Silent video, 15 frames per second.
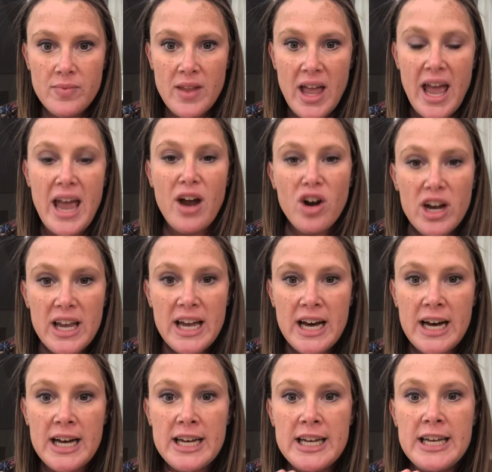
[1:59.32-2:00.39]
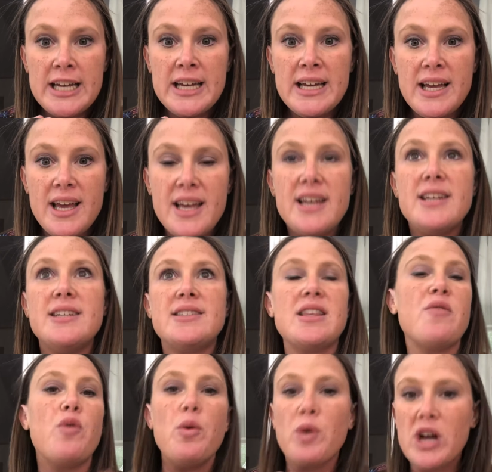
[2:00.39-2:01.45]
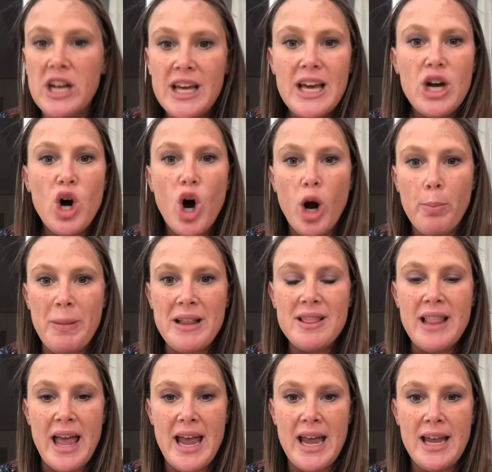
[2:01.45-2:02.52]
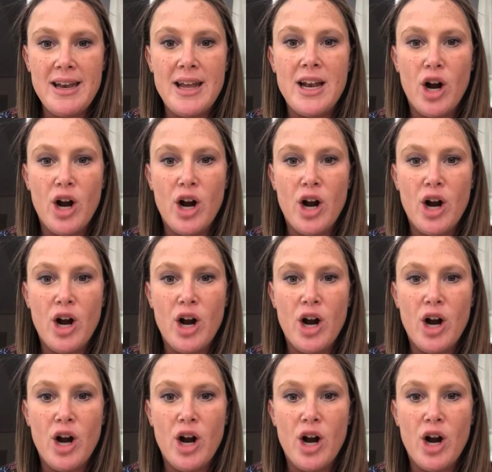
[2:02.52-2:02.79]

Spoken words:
Area is, if we were going to get carpet laid in